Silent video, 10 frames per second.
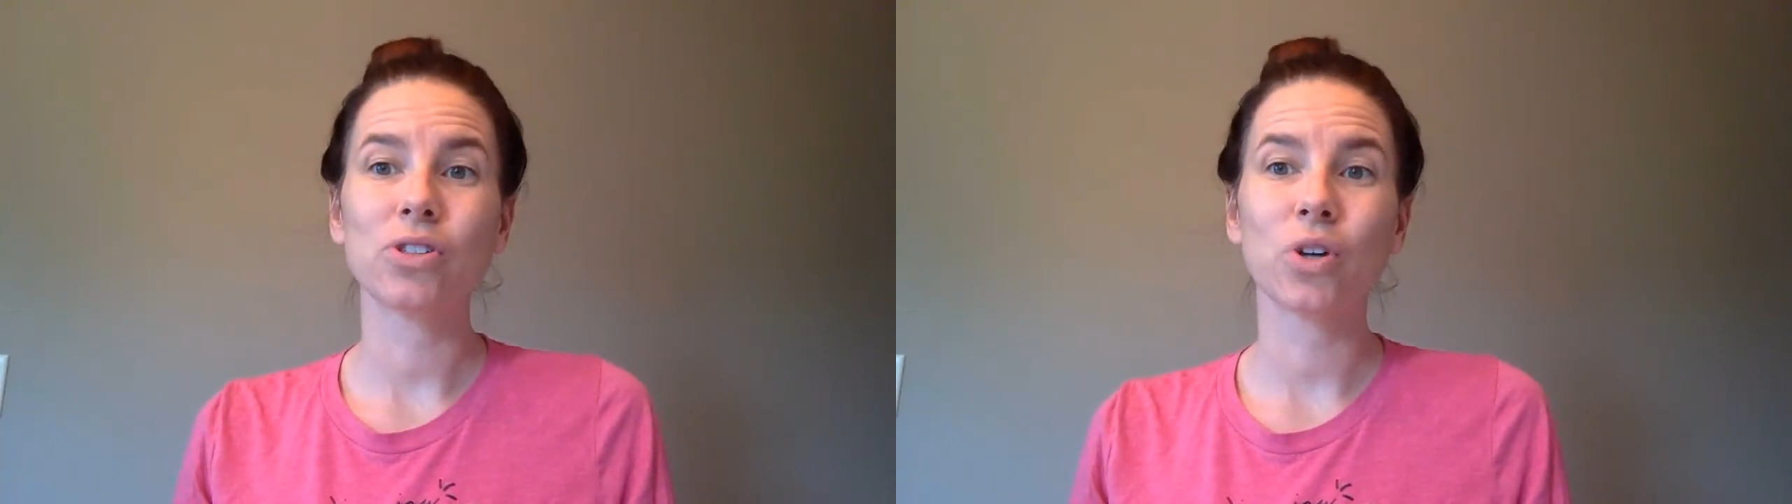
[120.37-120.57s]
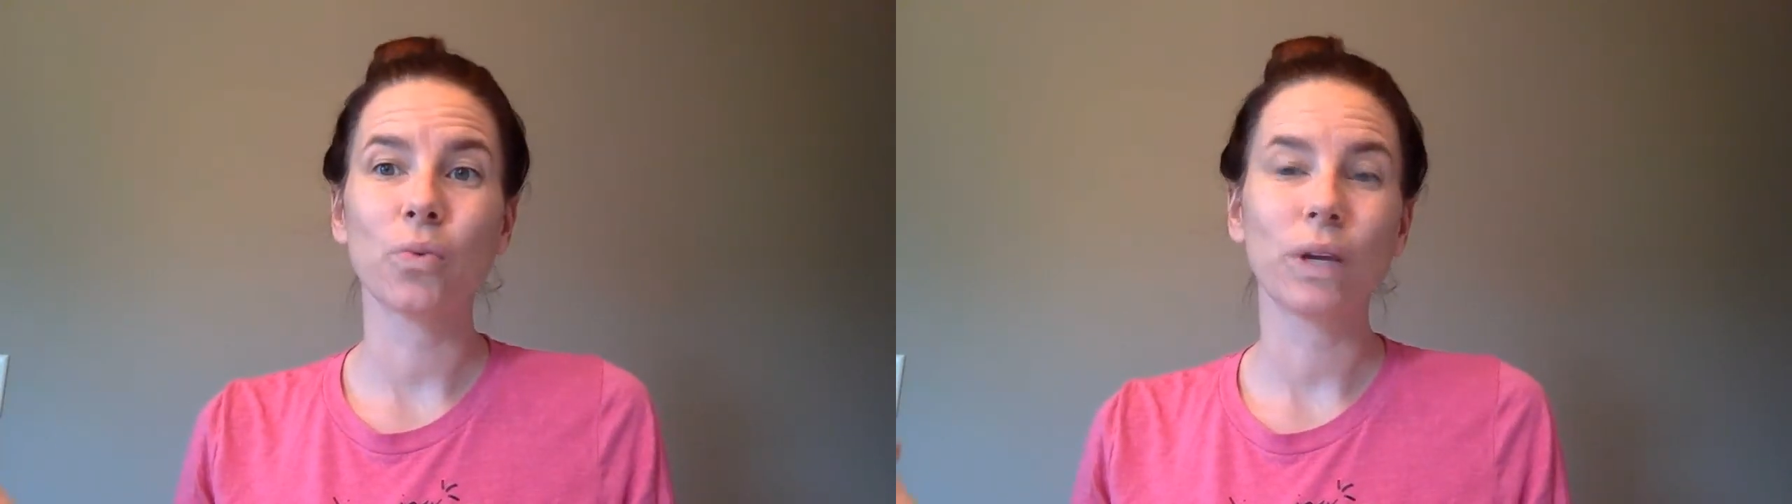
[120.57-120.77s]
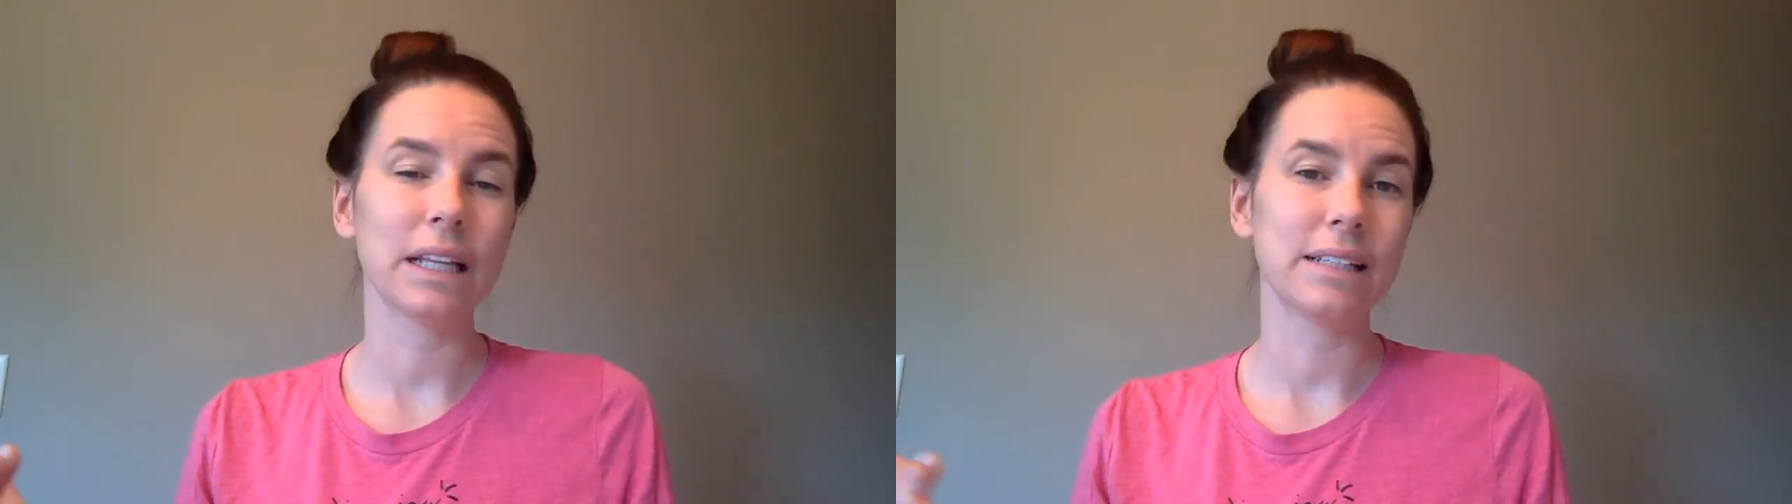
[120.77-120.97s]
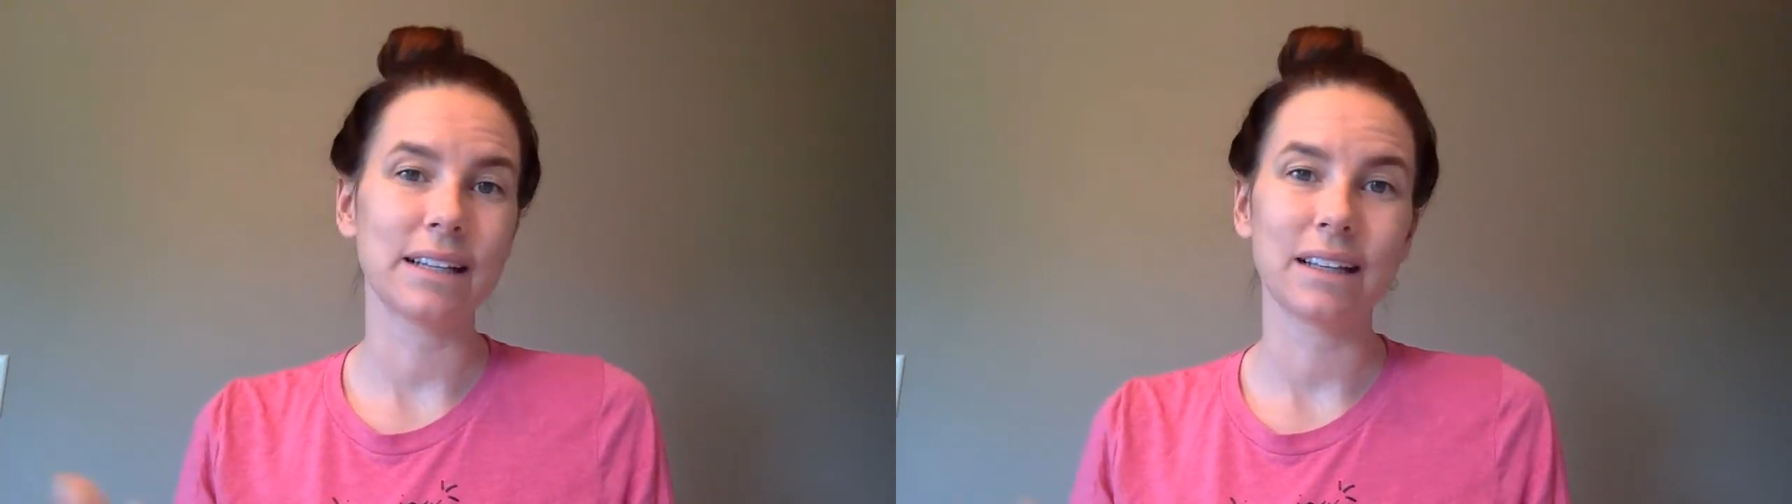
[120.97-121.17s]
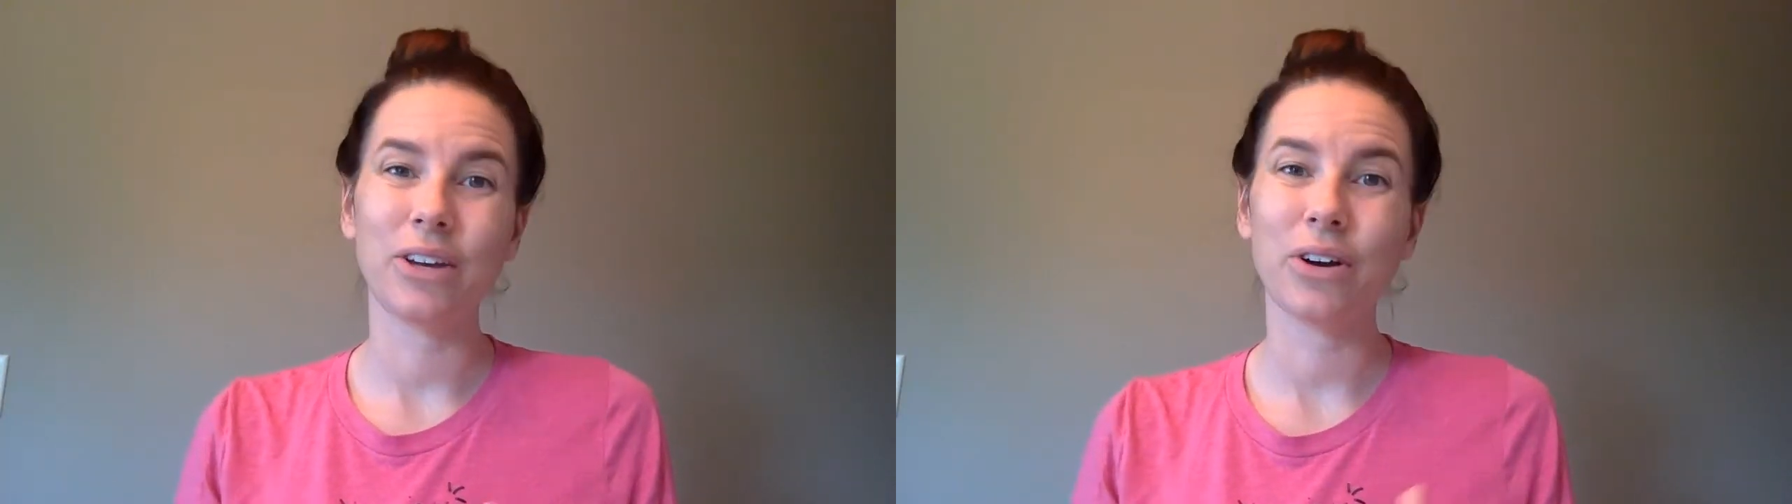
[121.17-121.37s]
So
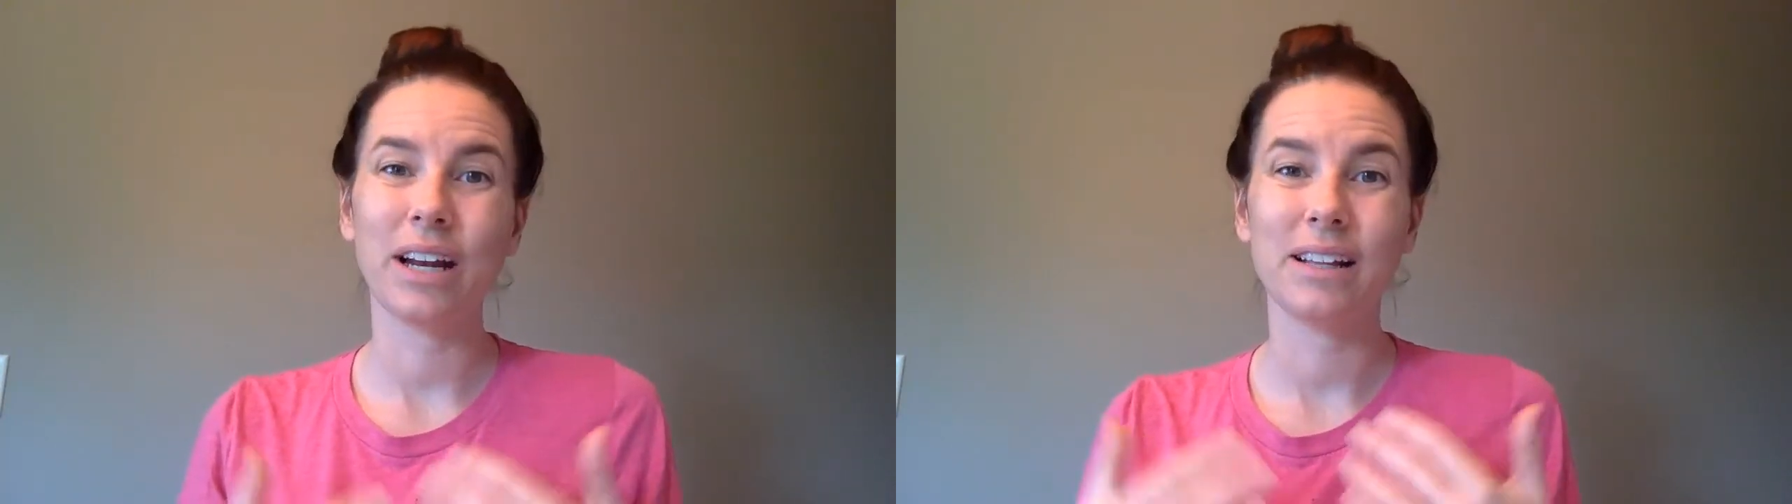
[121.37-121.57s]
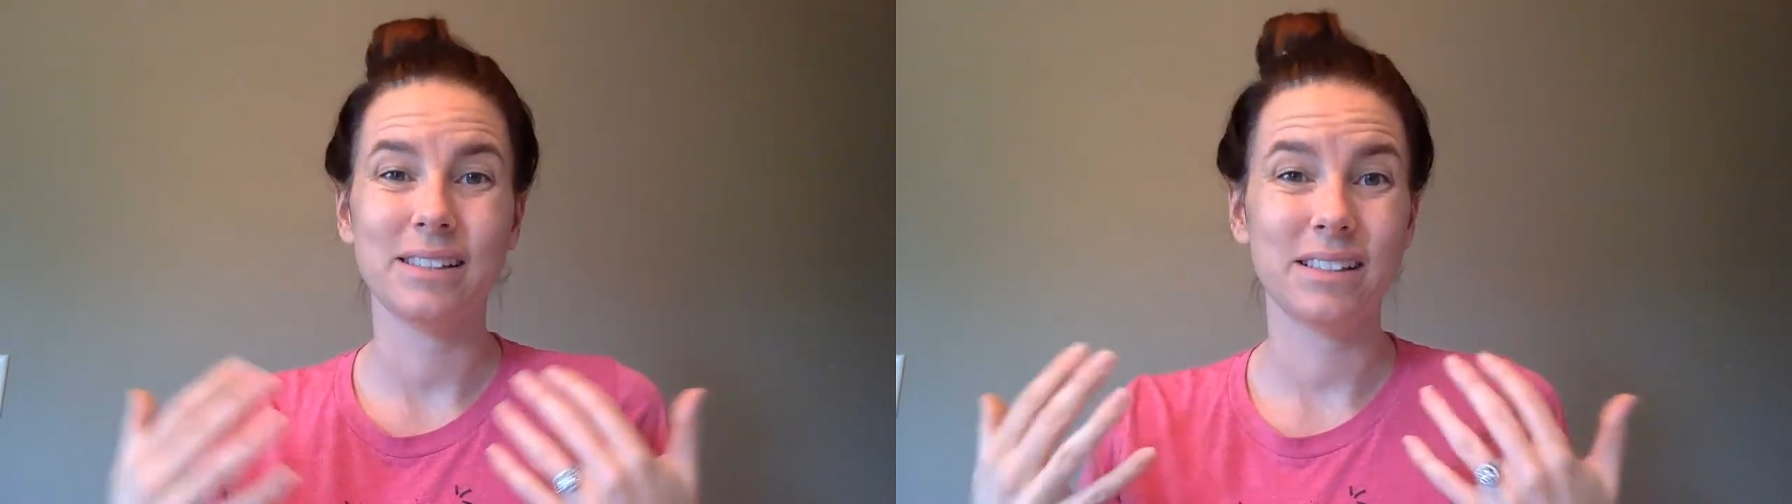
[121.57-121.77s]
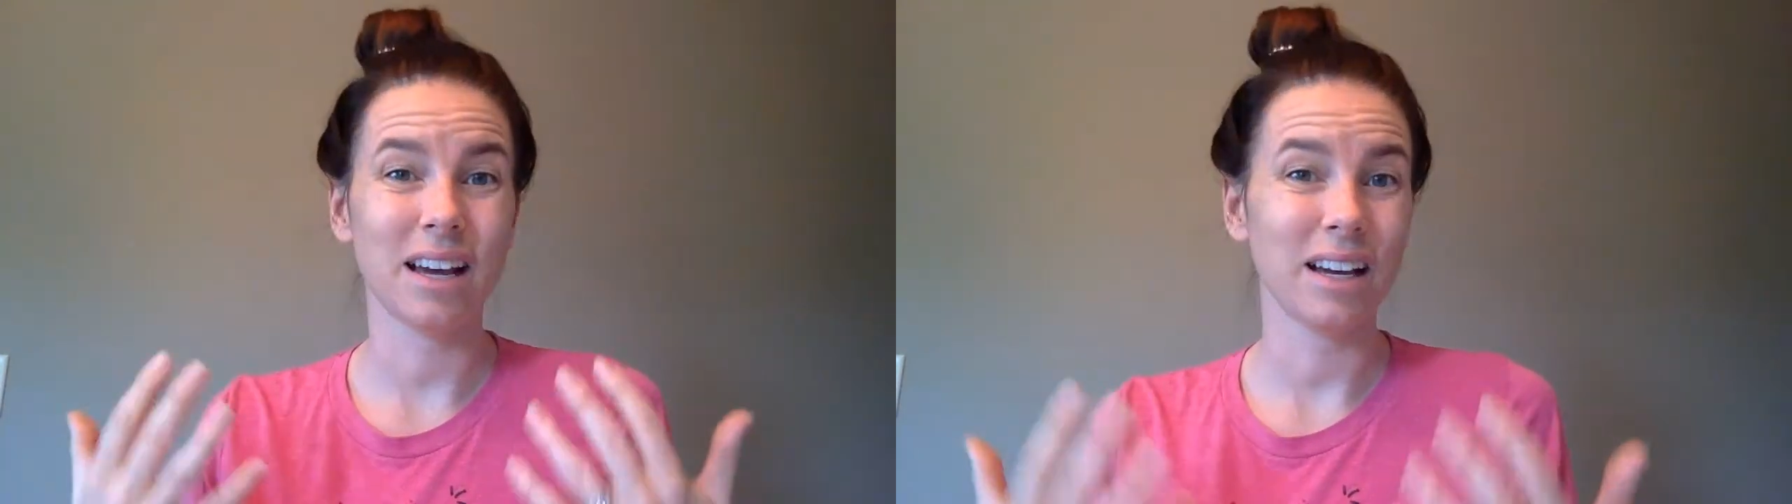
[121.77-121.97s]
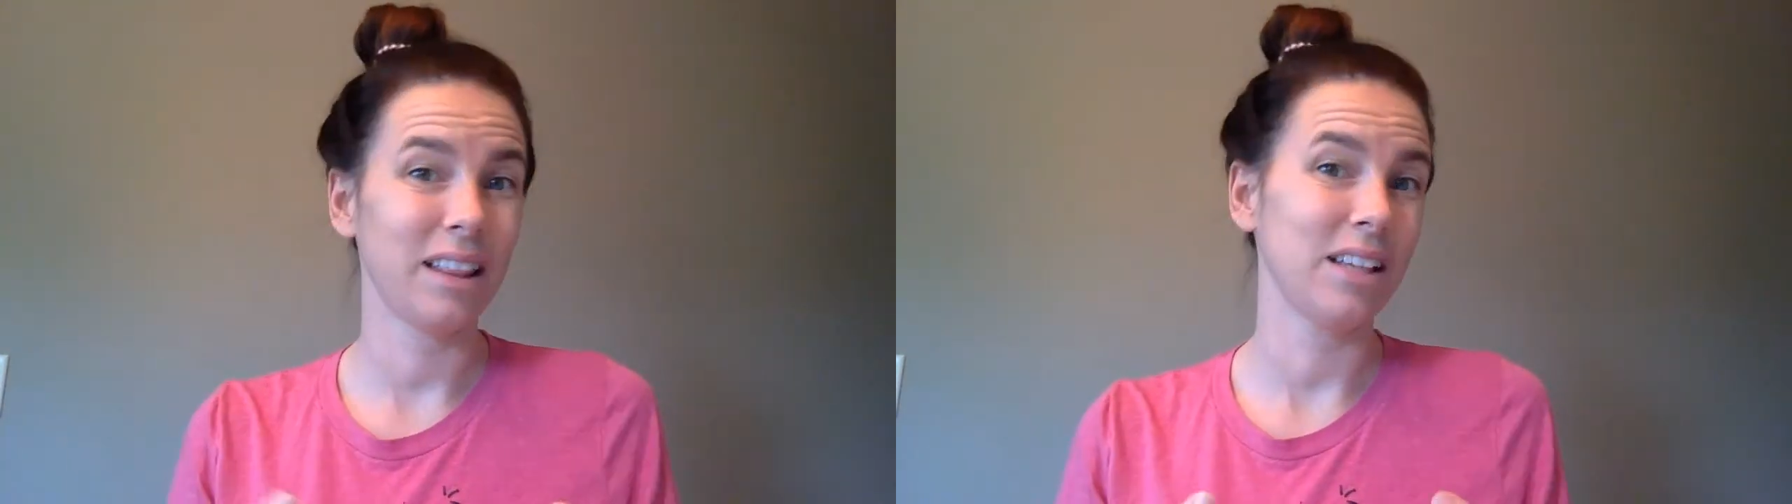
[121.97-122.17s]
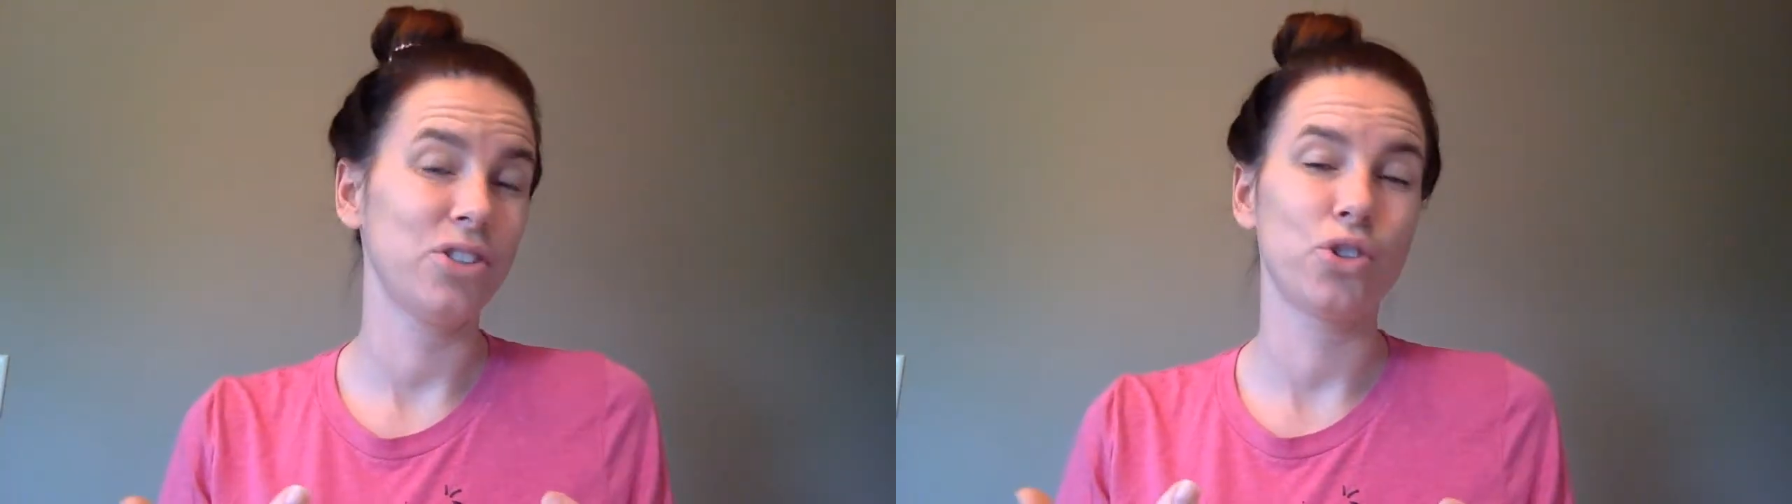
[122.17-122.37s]
realistically, you're kind of stuck
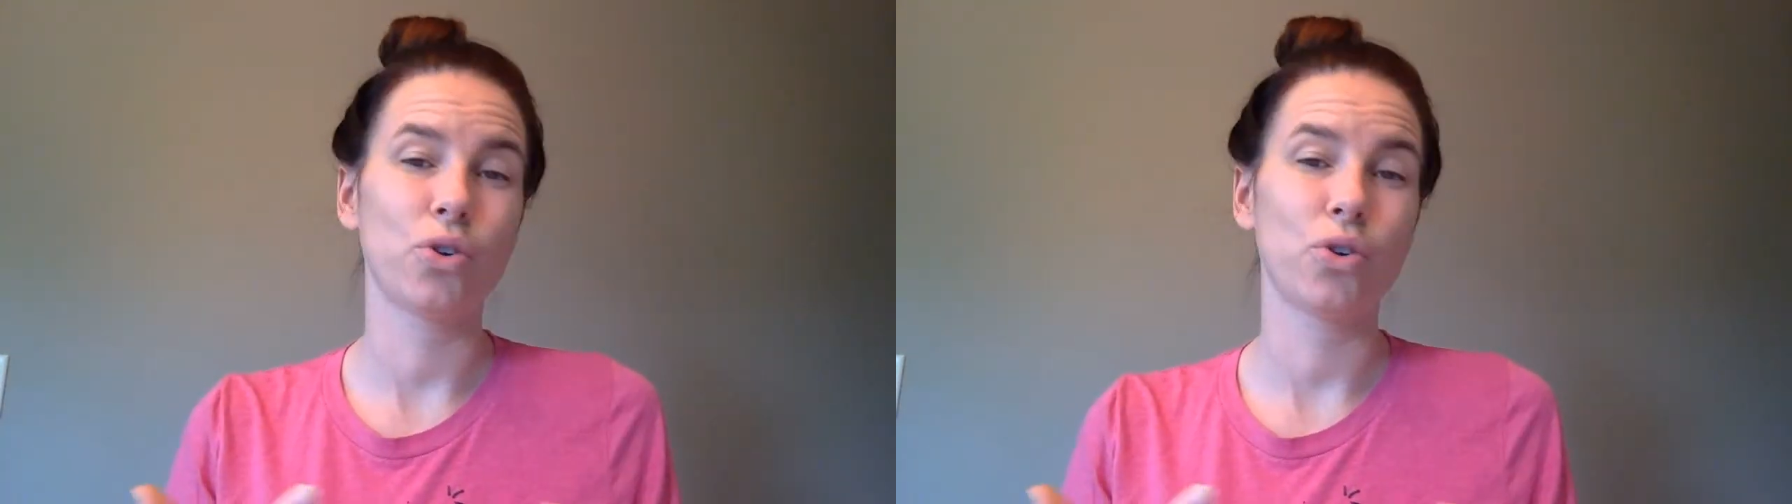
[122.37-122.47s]
in this